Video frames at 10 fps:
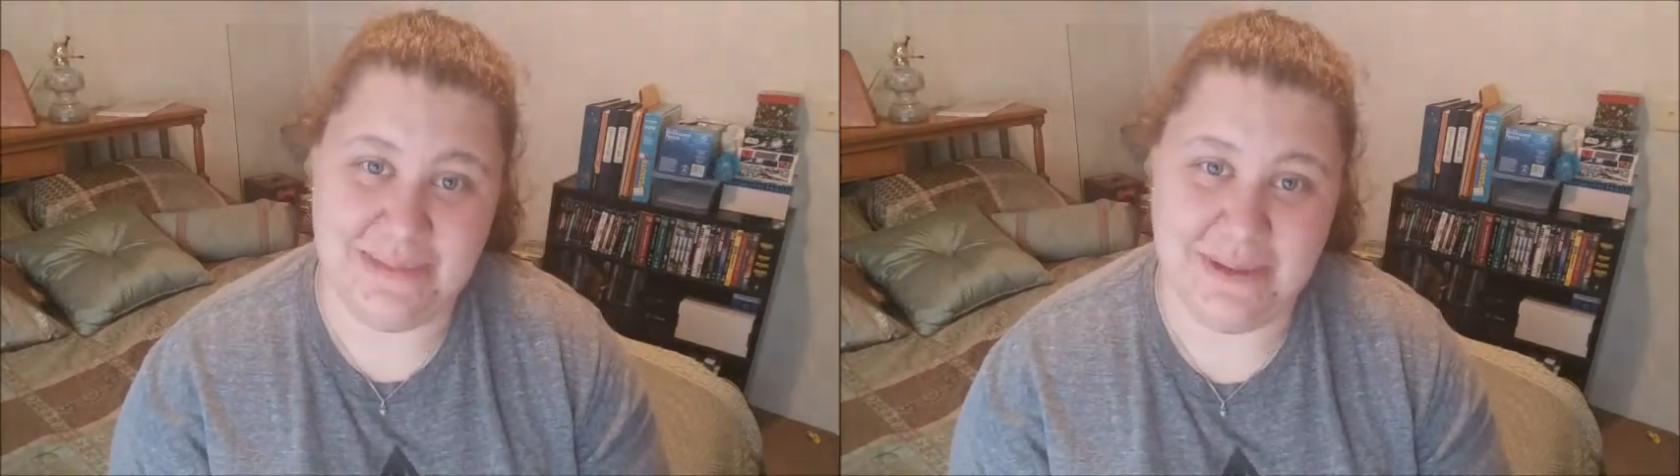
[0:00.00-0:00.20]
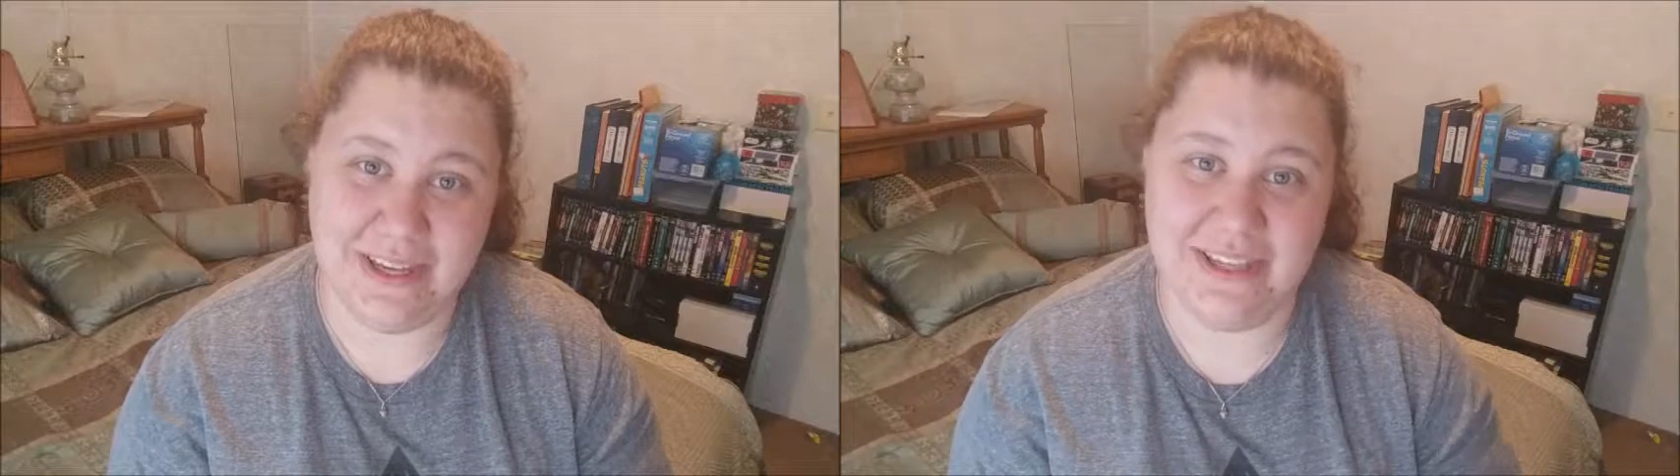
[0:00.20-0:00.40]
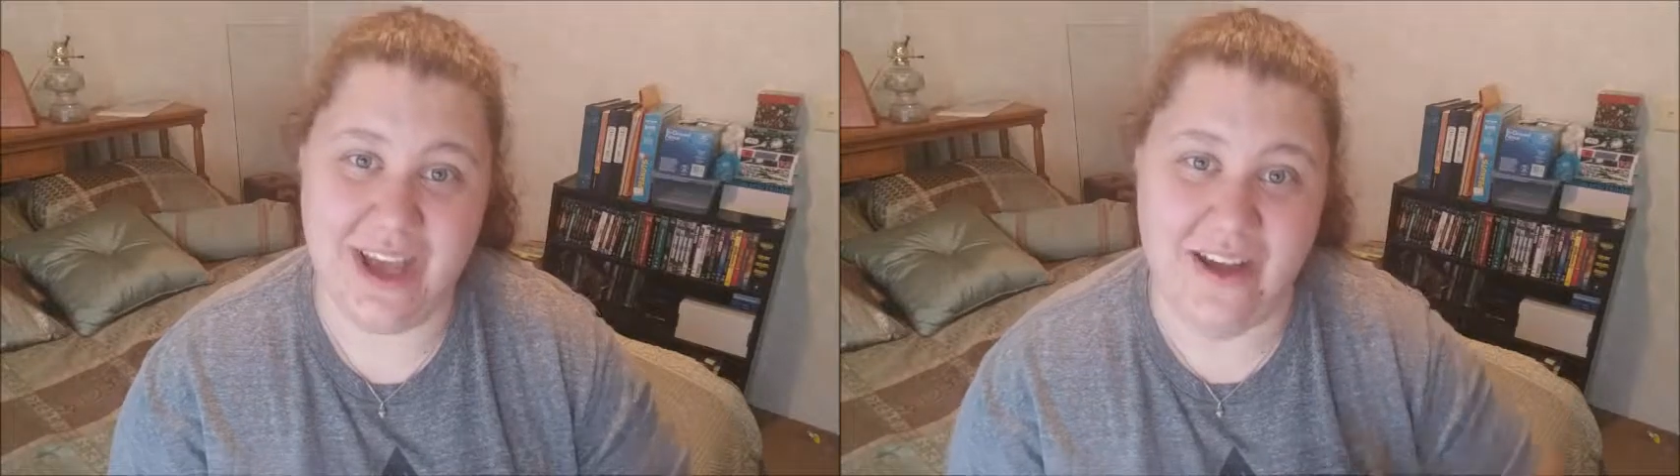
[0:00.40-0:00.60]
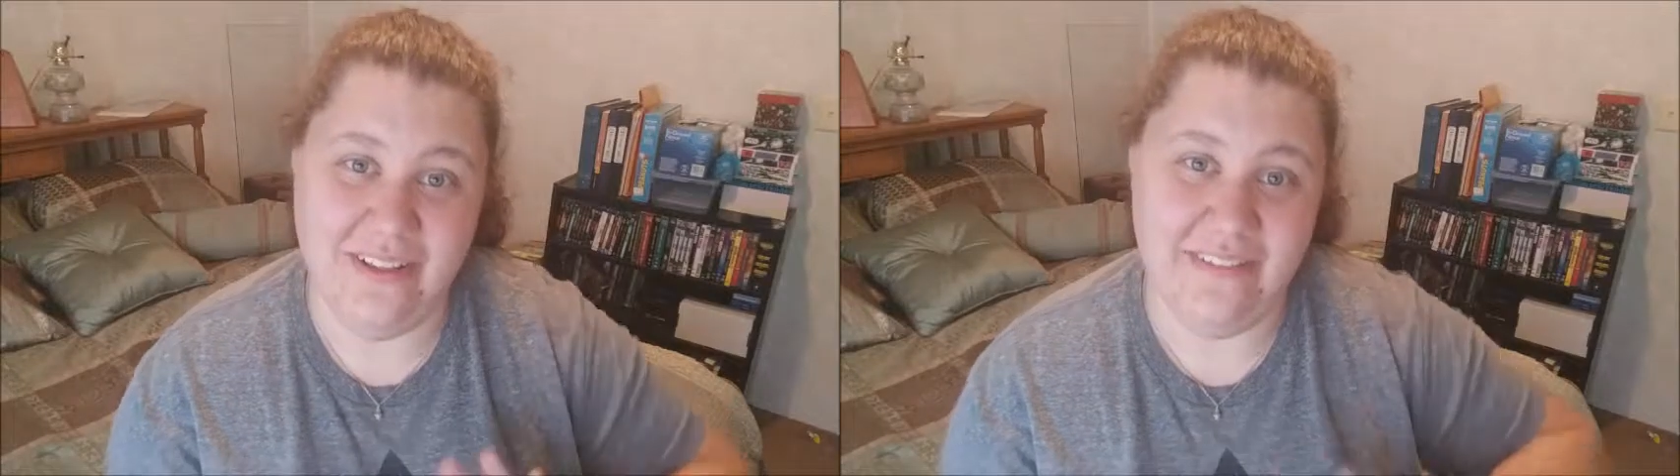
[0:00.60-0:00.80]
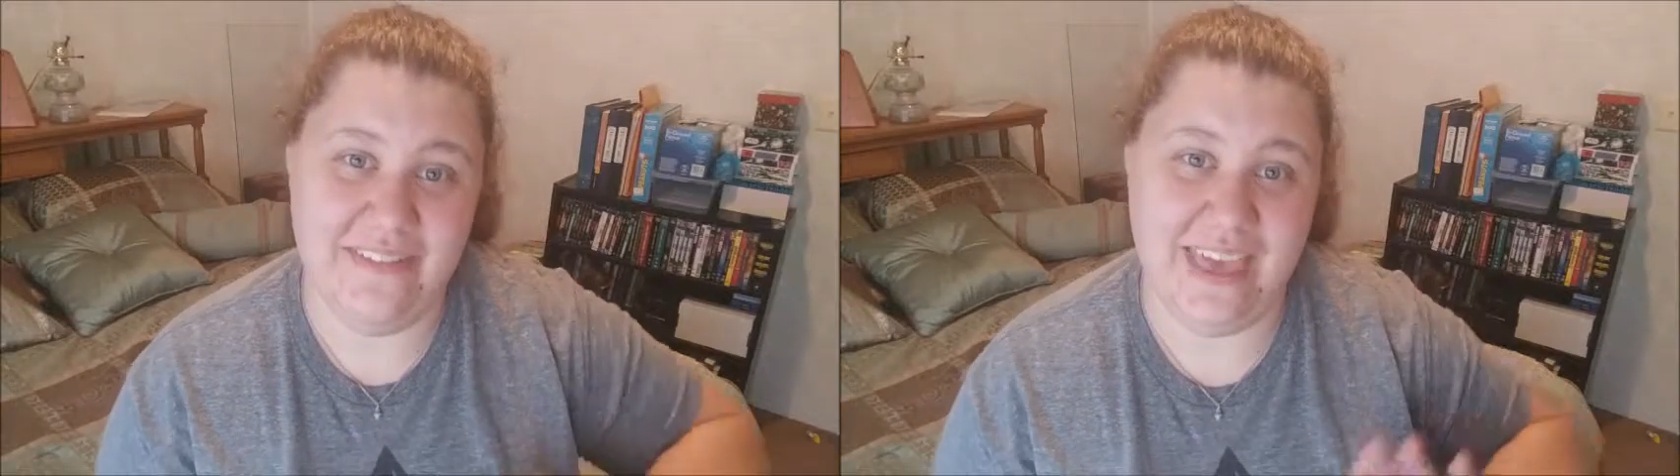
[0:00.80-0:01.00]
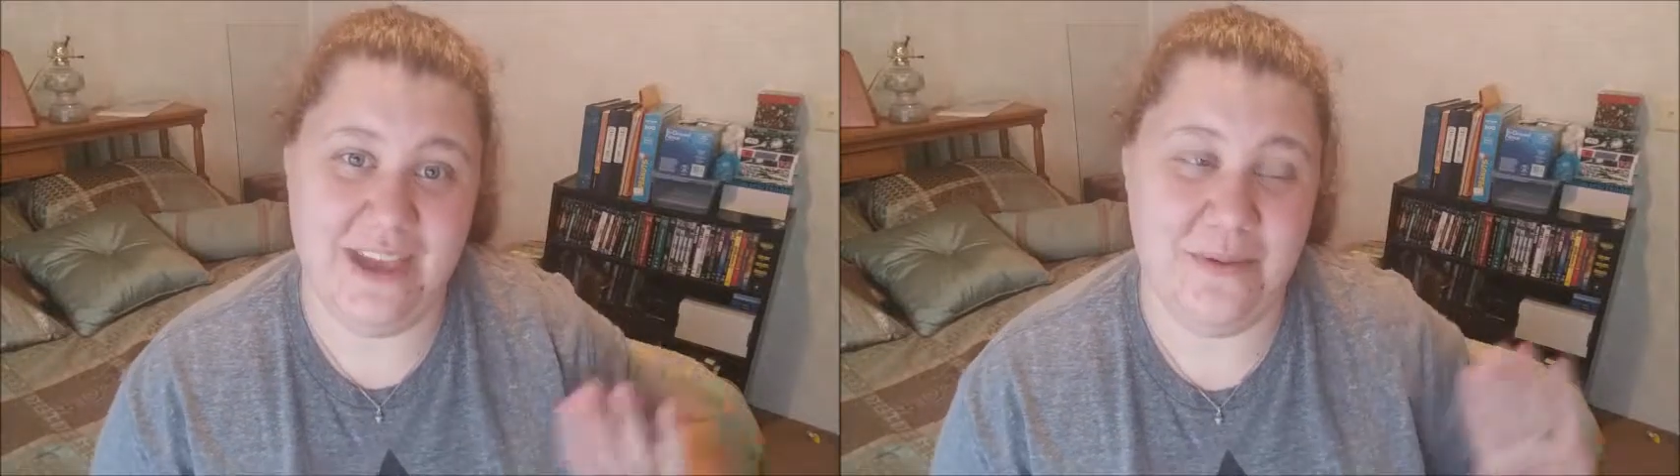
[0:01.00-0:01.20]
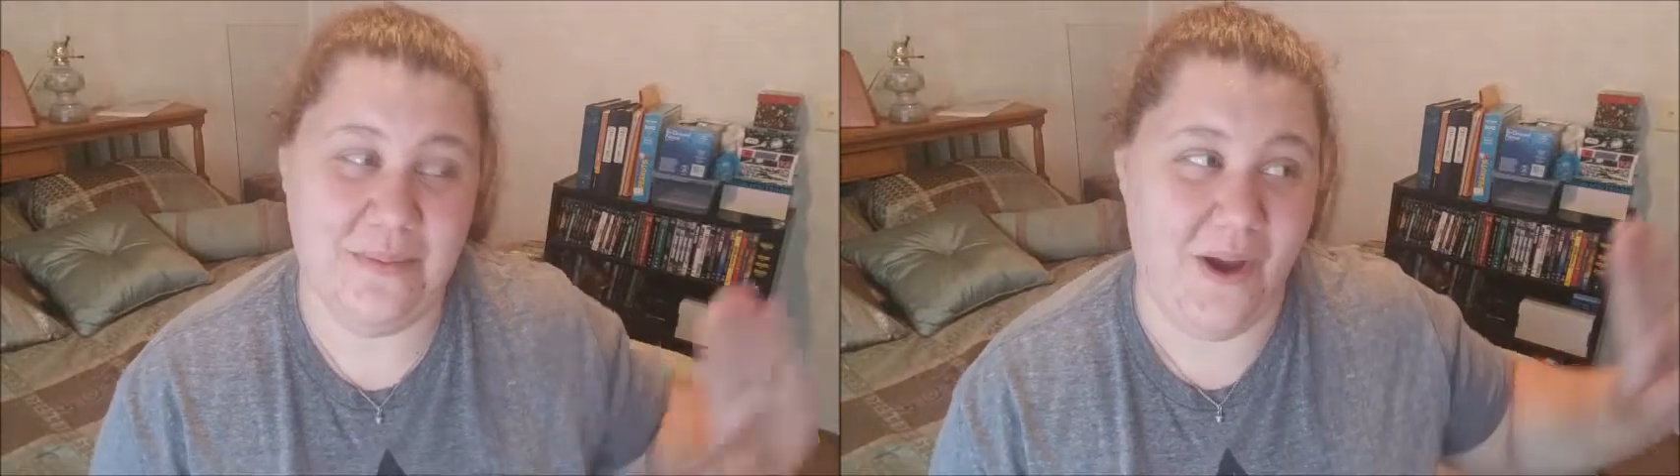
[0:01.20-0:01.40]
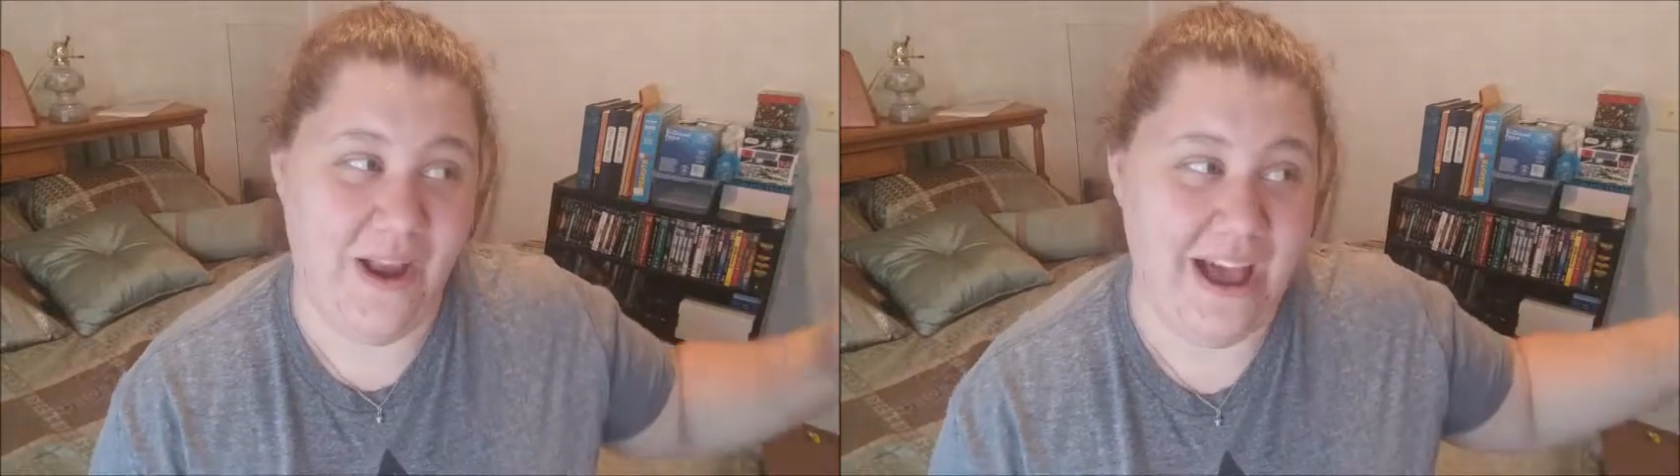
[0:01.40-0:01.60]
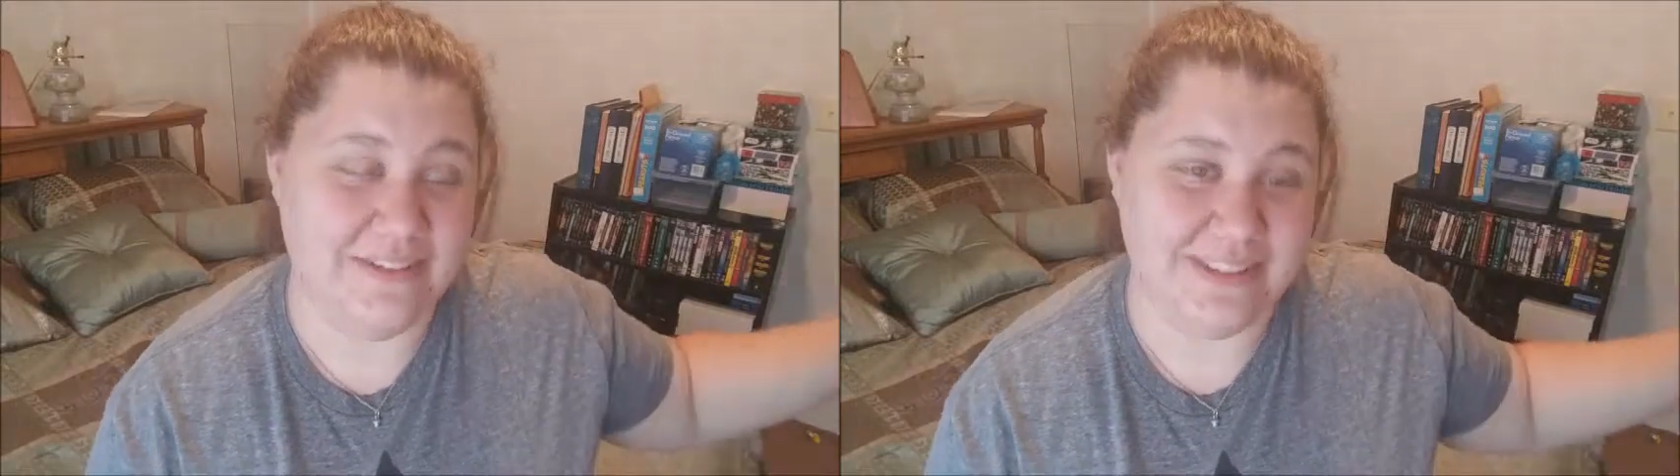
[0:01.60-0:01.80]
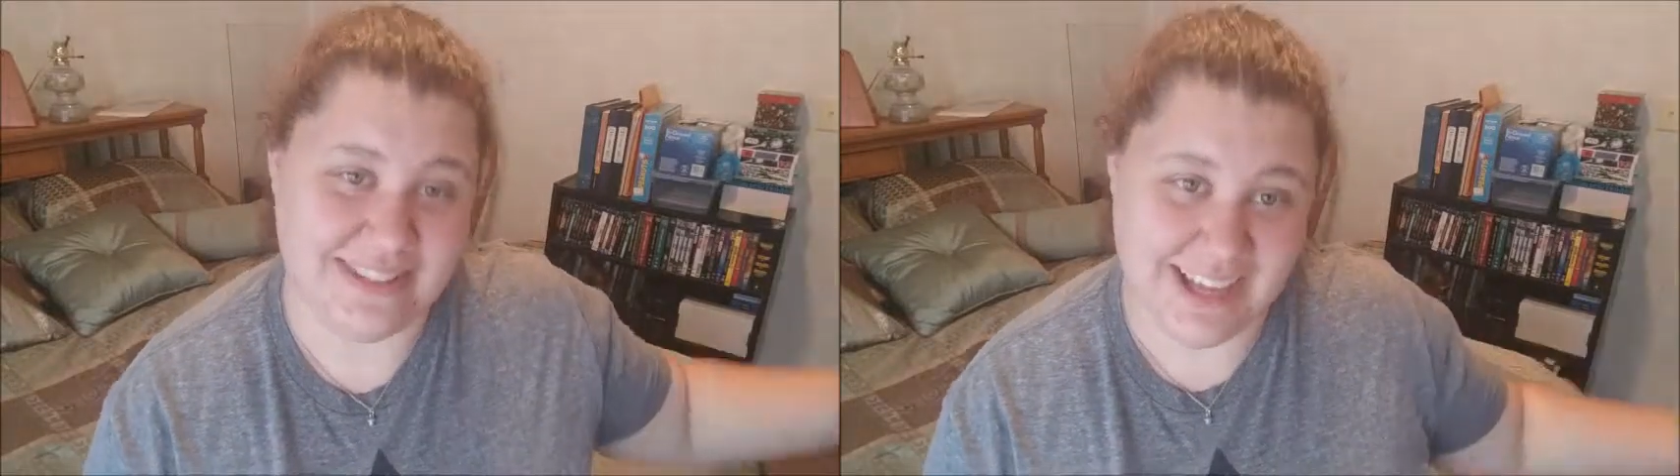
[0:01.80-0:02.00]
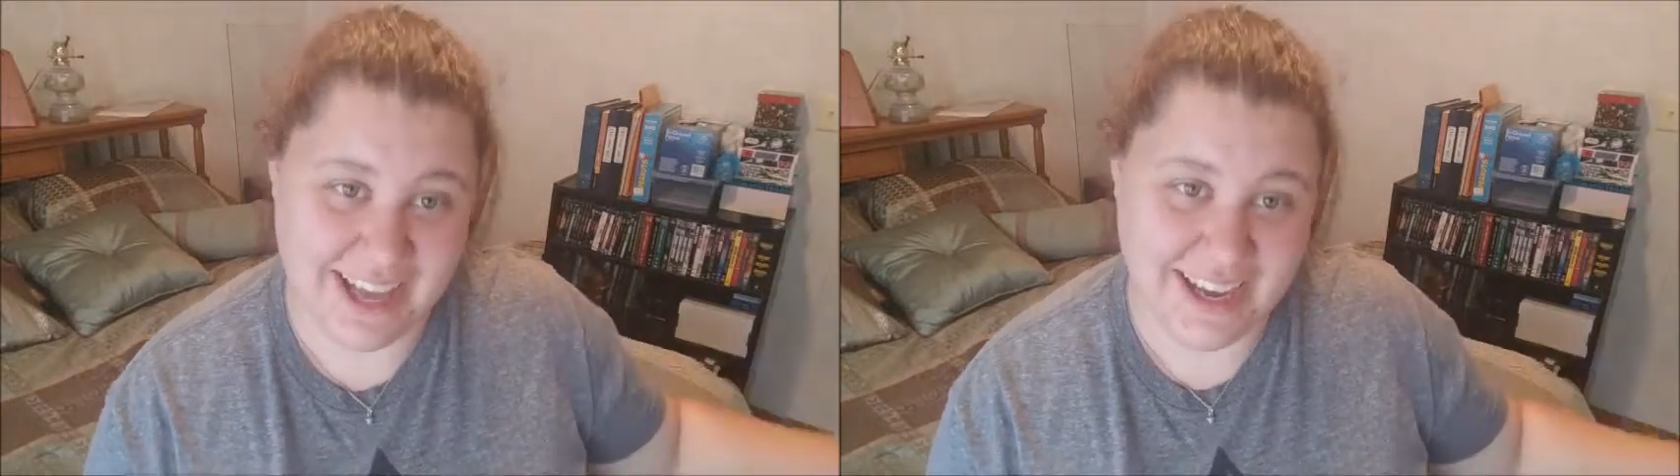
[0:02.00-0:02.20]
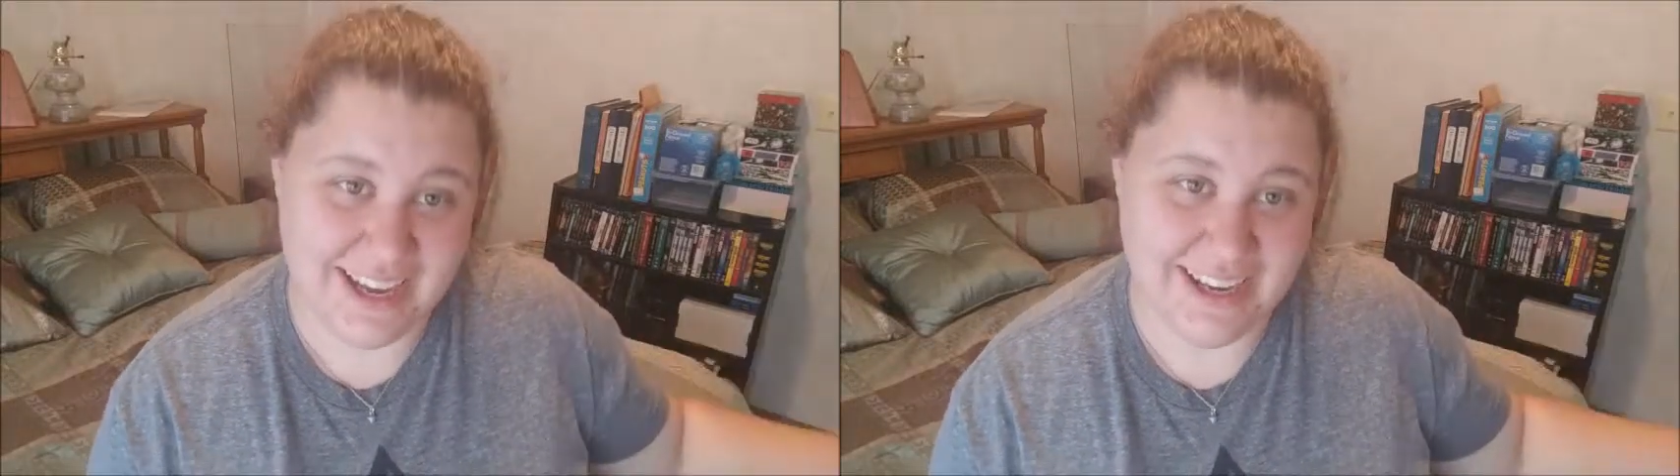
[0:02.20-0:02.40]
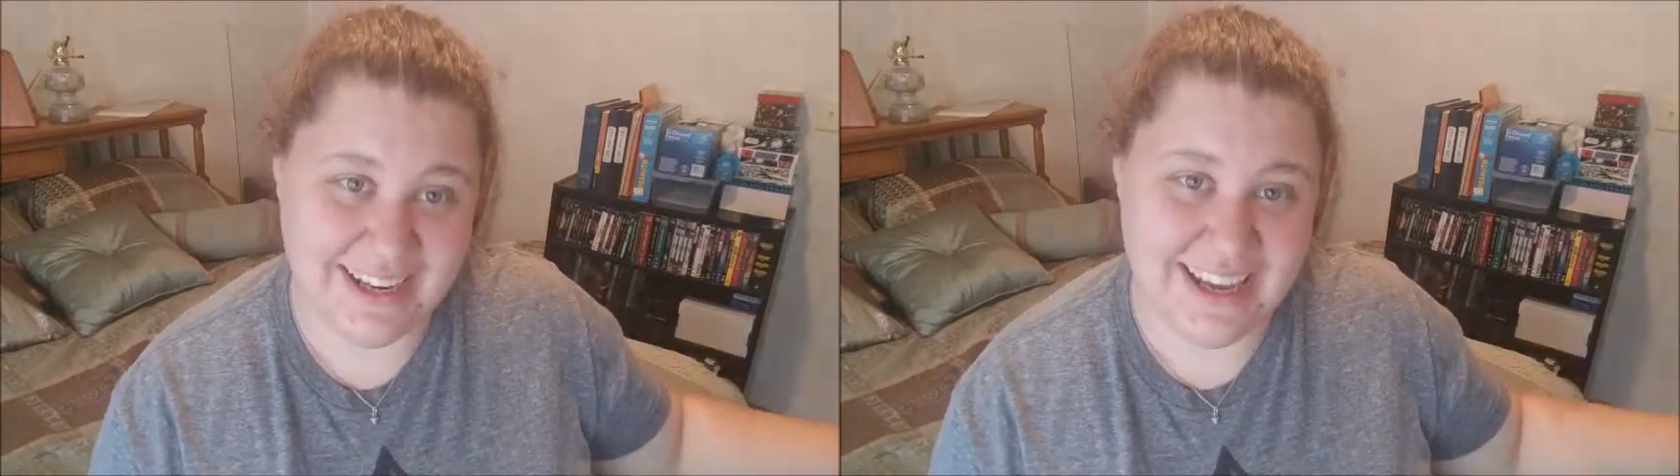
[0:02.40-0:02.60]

because all of them are outside